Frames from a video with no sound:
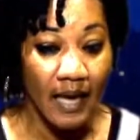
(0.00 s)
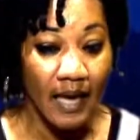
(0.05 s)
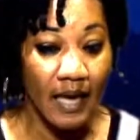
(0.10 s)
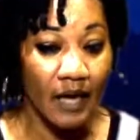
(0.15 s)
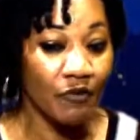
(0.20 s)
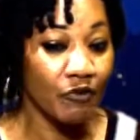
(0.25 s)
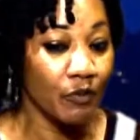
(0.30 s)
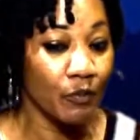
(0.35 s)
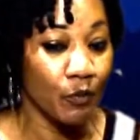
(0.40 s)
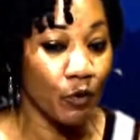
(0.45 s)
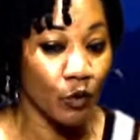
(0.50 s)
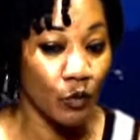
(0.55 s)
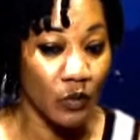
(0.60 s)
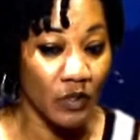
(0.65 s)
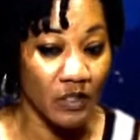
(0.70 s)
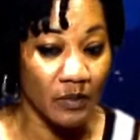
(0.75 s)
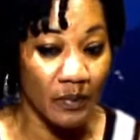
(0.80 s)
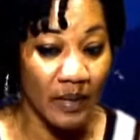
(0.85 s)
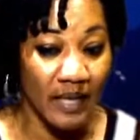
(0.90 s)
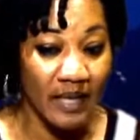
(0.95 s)
A report
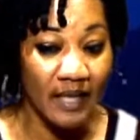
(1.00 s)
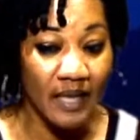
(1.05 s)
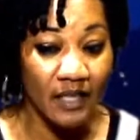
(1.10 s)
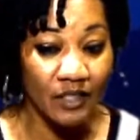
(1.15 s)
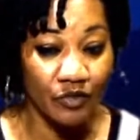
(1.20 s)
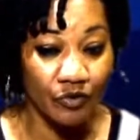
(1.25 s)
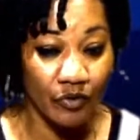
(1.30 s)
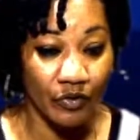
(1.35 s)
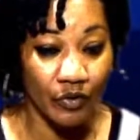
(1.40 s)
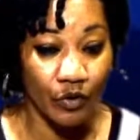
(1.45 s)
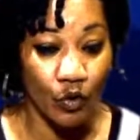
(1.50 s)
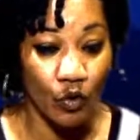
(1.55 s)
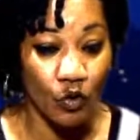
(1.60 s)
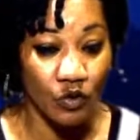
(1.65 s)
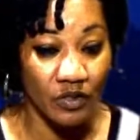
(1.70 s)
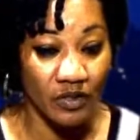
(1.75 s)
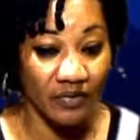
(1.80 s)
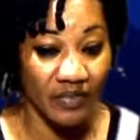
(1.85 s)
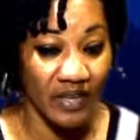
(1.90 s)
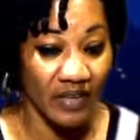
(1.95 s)
was made, and during the
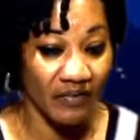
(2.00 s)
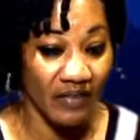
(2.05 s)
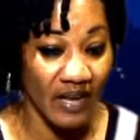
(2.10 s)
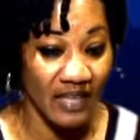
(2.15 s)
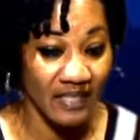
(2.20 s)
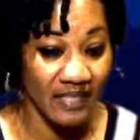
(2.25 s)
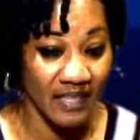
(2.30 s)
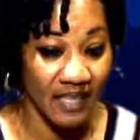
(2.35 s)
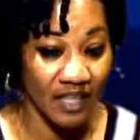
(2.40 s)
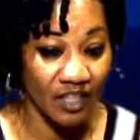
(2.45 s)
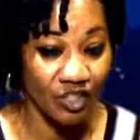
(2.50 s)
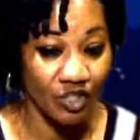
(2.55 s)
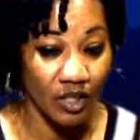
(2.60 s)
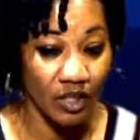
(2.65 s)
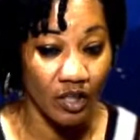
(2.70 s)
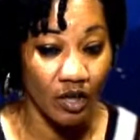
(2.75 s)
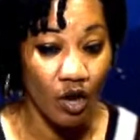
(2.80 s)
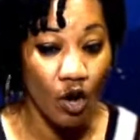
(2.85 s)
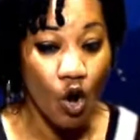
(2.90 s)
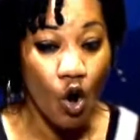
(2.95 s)
course of the
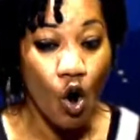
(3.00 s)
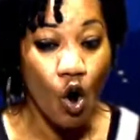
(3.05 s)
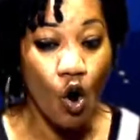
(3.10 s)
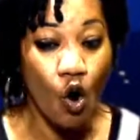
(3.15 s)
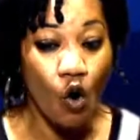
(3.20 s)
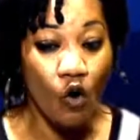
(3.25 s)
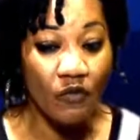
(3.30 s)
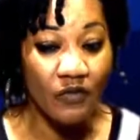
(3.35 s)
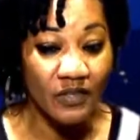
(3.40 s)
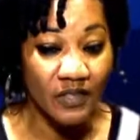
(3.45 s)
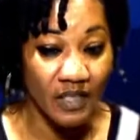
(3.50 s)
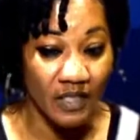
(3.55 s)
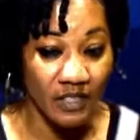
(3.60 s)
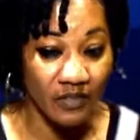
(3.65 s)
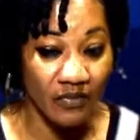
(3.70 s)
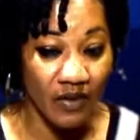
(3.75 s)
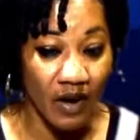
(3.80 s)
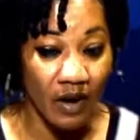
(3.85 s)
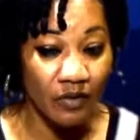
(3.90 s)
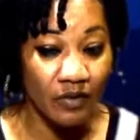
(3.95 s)
investigation, officers
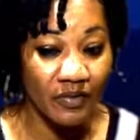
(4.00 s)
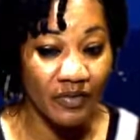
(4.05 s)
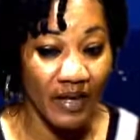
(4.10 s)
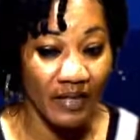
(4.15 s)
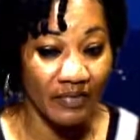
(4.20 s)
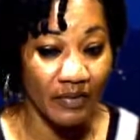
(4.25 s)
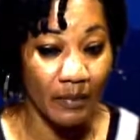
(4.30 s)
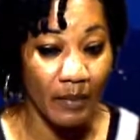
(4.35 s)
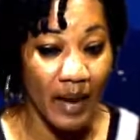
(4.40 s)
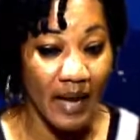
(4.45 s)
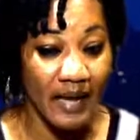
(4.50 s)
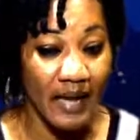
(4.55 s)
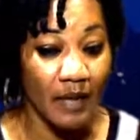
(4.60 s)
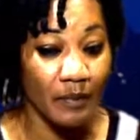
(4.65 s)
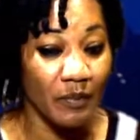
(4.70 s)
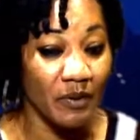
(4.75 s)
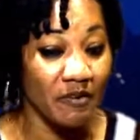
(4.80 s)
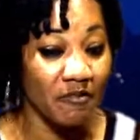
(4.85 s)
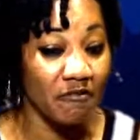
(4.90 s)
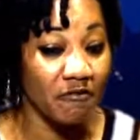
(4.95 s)
found that the man had
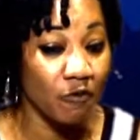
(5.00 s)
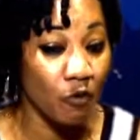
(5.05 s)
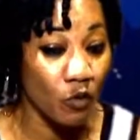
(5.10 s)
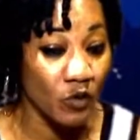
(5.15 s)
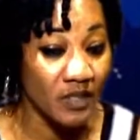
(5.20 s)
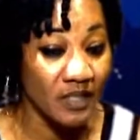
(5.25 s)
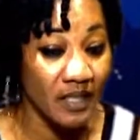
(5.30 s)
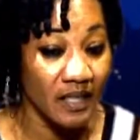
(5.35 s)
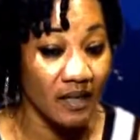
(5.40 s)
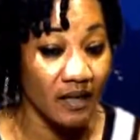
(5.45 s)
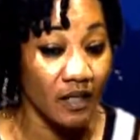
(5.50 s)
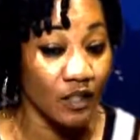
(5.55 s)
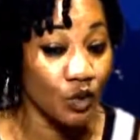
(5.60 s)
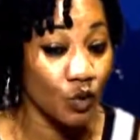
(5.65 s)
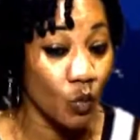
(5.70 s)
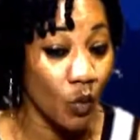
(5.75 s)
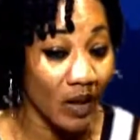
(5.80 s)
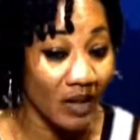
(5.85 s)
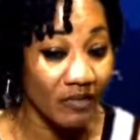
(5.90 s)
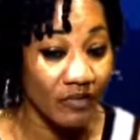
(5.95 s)
been forcing a
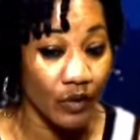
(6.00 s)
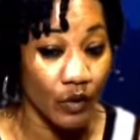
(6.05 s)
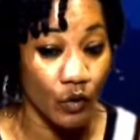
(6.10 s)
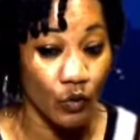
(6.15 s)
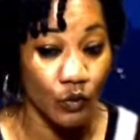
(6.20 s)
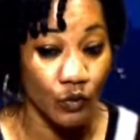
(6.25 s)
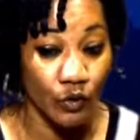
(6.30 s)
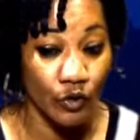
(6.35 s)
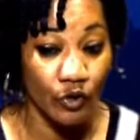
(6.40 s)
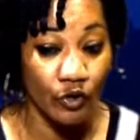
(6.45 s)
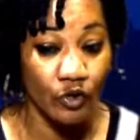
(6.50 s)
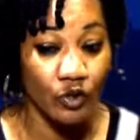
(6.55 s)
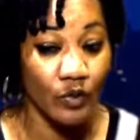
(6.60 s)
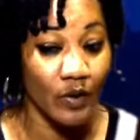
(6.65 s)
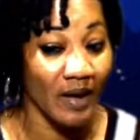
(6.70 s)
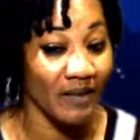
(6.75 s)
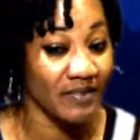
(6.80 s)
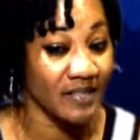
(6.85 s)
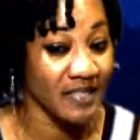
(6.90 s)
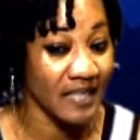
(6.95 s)
12-year-old girl to
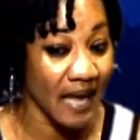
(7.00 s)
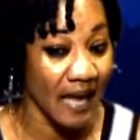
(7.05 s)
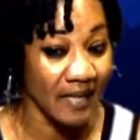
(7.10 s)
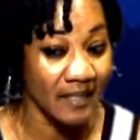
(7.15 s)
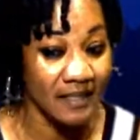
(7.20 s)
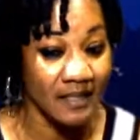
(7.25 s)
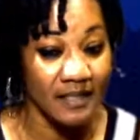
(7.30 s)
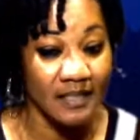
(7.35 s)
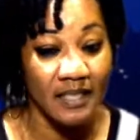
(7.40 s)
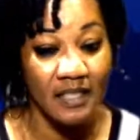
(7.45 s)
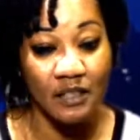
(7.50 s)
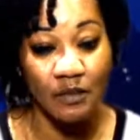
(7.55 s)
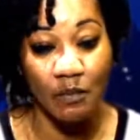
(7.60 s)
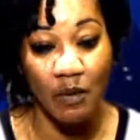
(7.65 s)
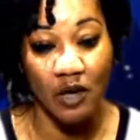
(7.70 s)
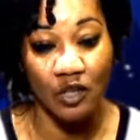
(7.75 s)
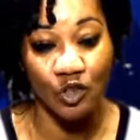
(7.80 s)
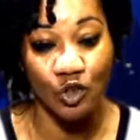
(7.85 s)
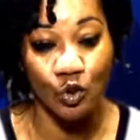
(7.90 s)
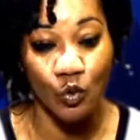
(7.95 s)
have sex since
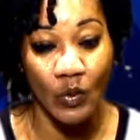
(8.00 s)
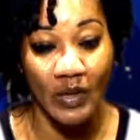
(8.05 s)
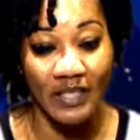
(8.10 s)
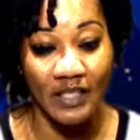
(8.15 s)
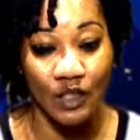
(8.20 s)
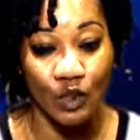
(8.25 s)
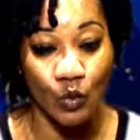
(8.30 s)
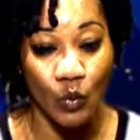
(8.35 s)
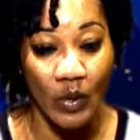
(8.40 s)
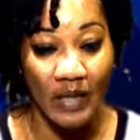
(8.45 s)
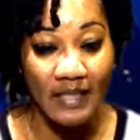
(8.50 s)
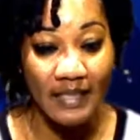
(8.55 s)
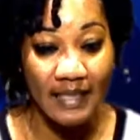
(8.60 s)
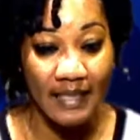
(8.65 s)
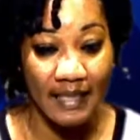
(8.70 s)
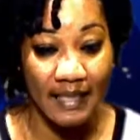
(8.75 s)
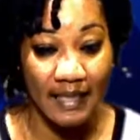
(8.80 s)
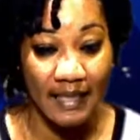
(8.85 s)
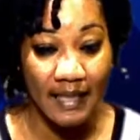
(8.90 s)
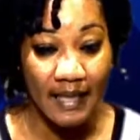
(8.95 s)
March
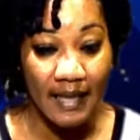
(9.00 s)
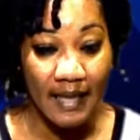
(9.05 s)
2020.